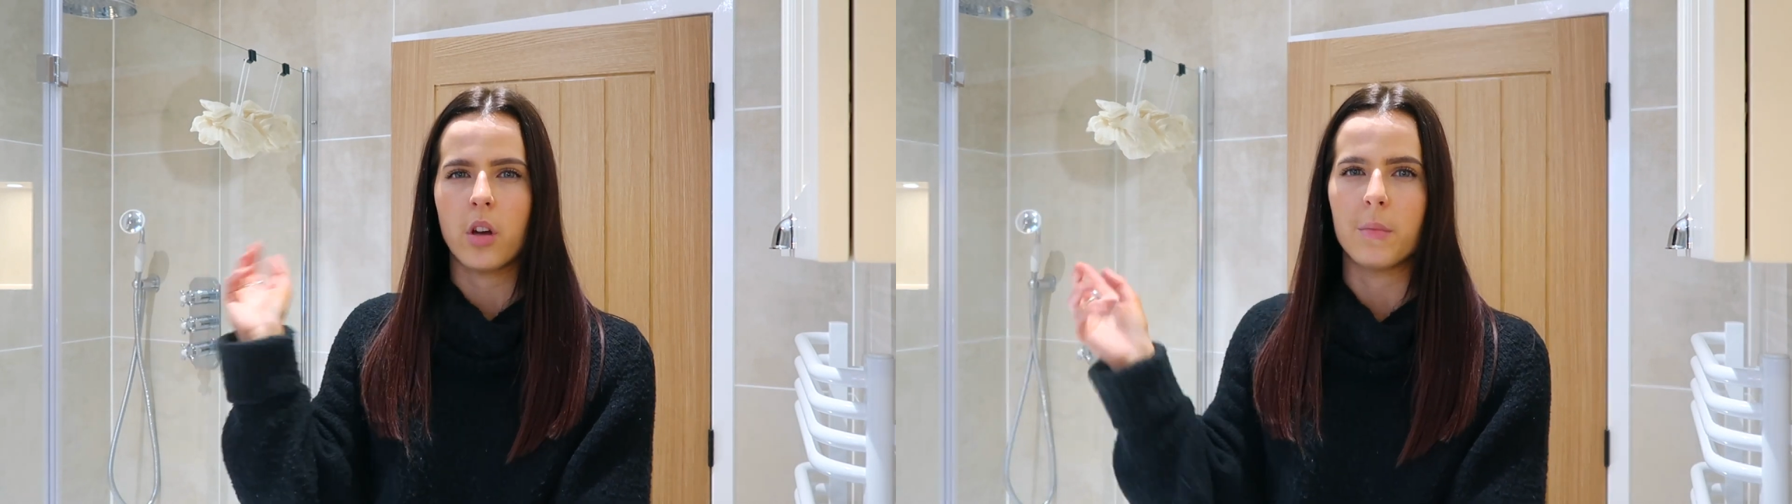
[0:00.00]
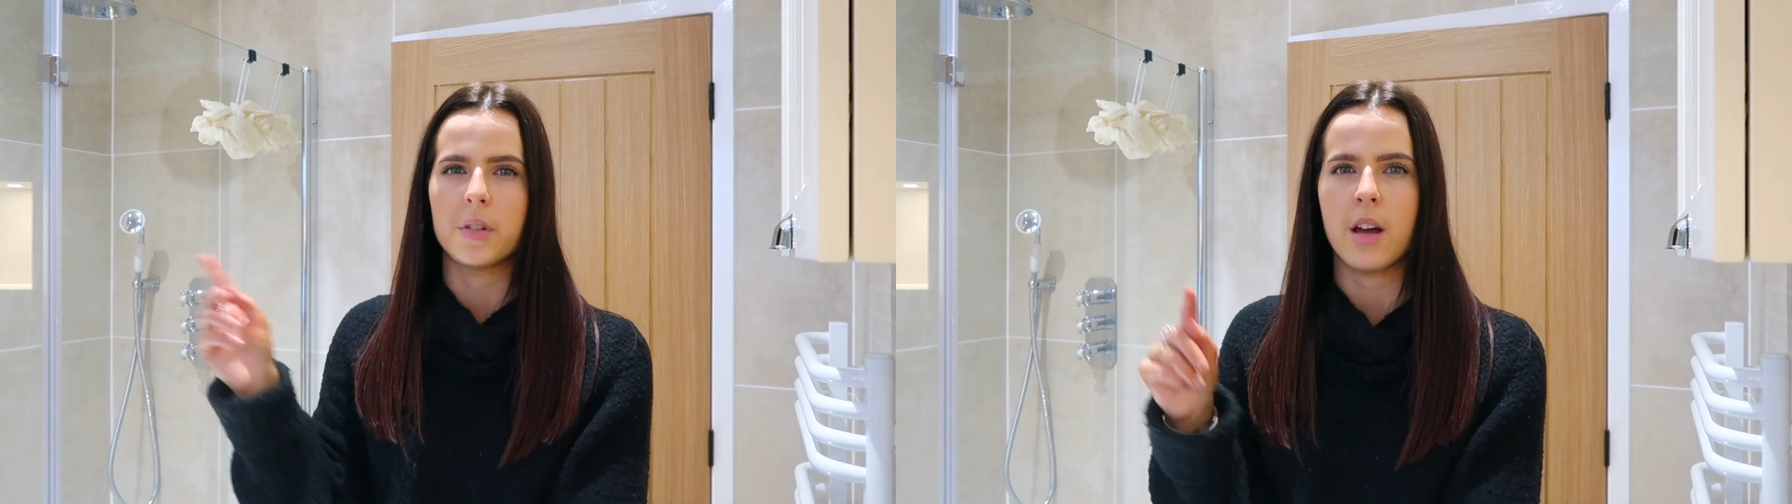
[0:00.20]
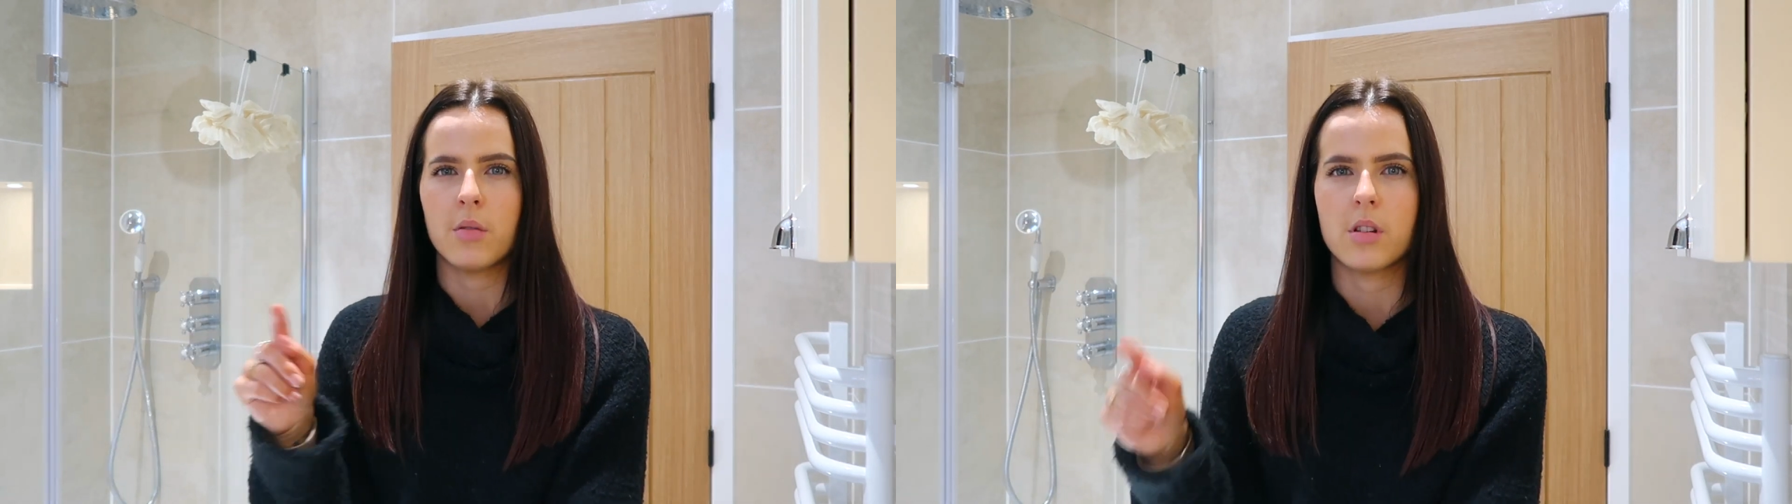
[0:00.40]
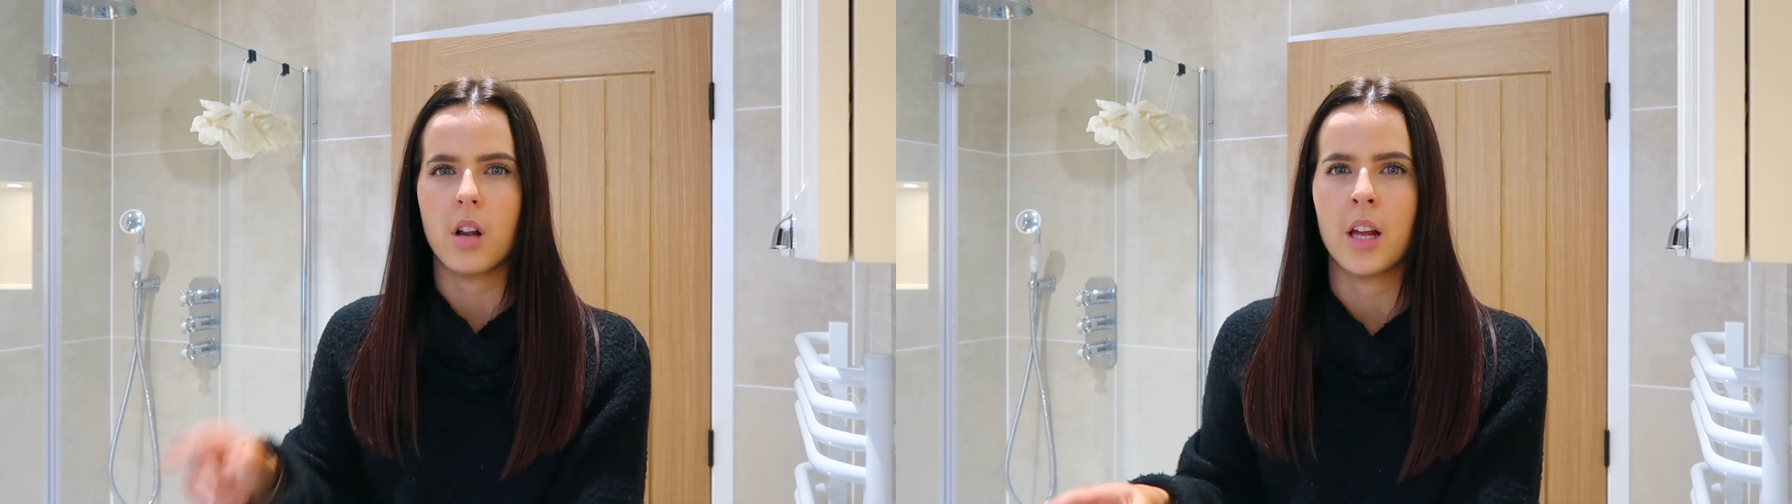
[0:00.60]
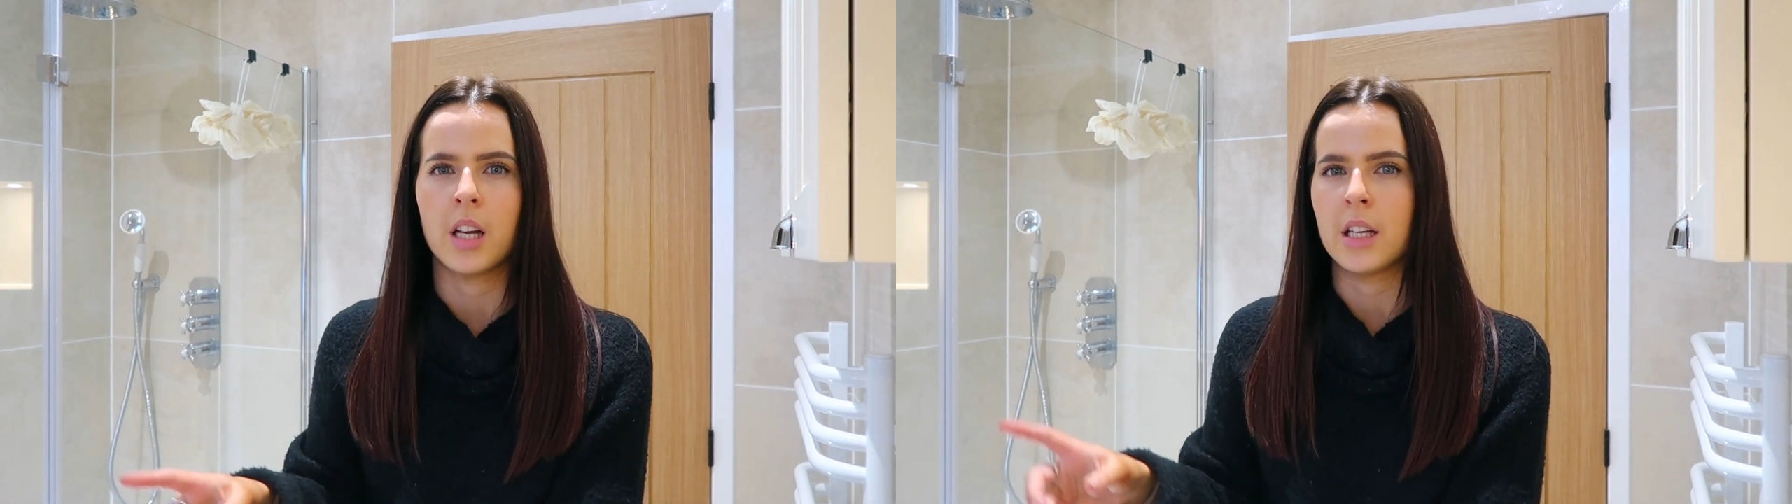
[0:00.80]
comes out
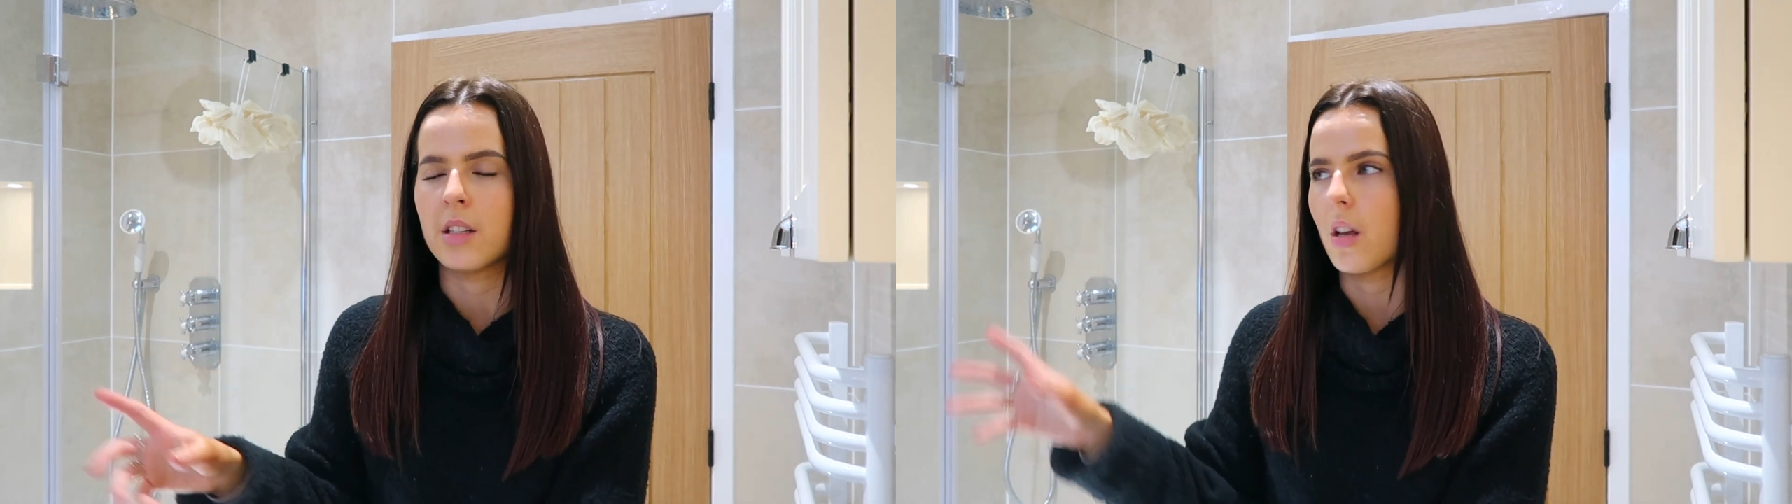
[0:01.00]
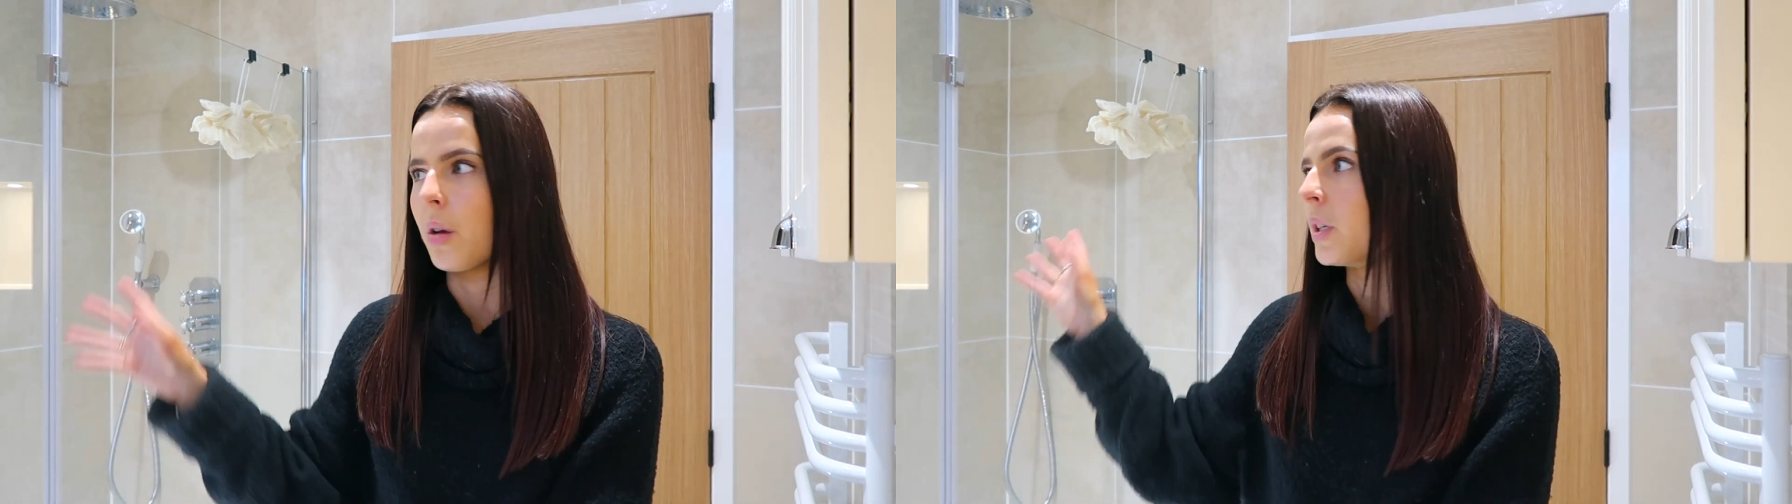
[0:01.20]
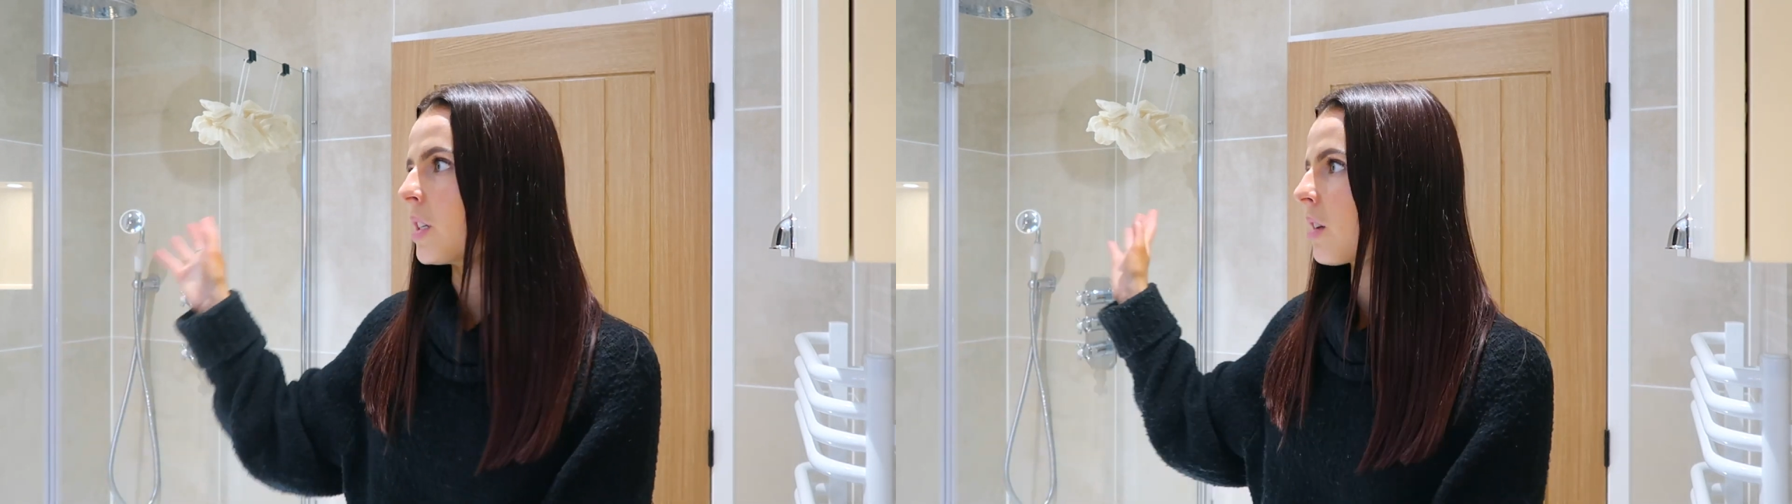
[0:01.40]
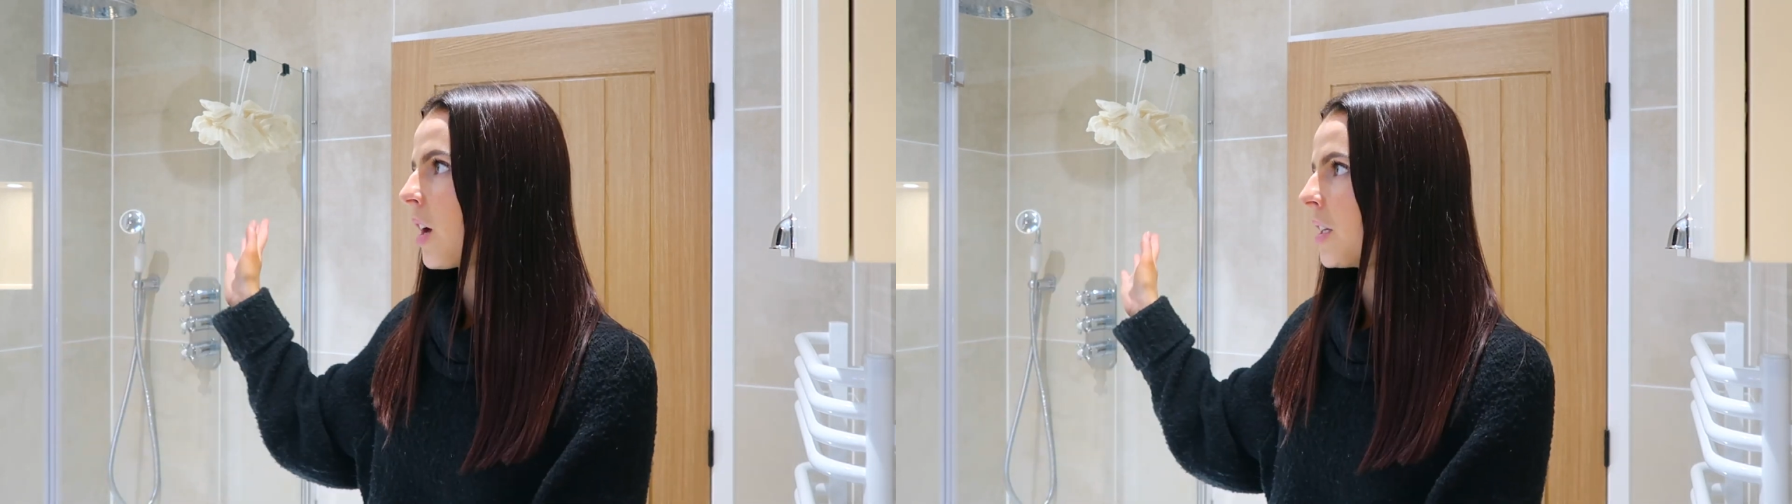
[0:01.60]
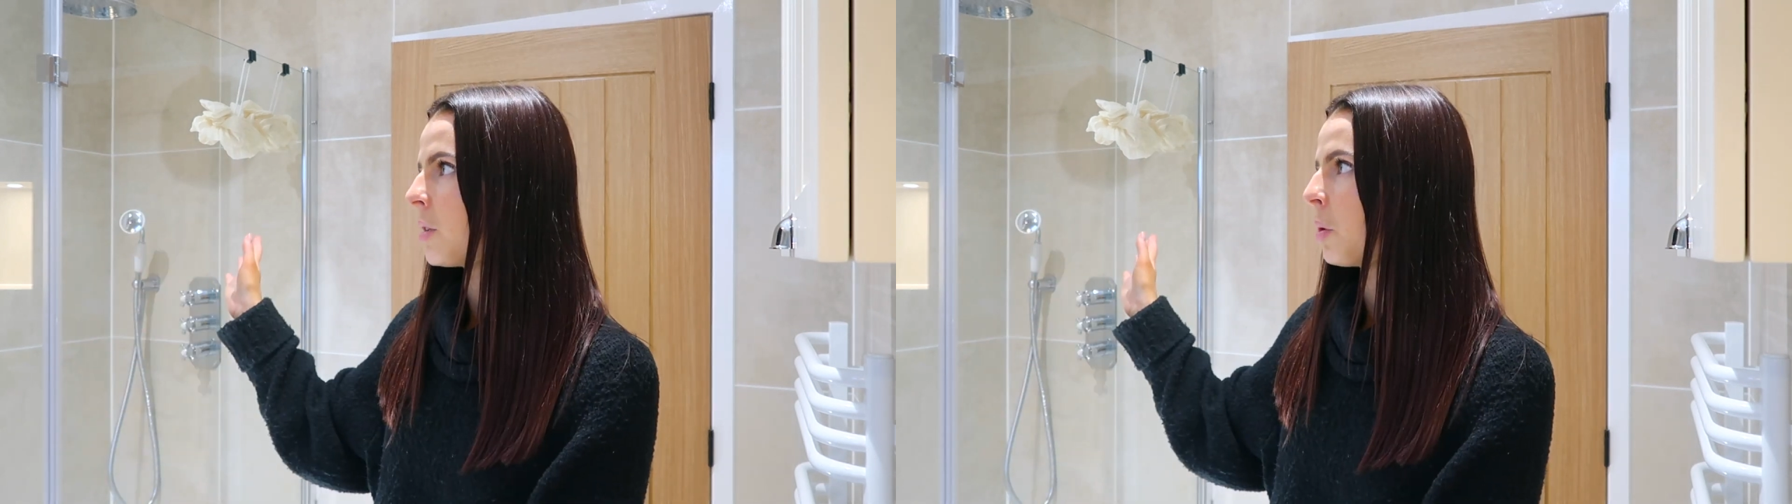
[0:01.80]
slightly. So we decided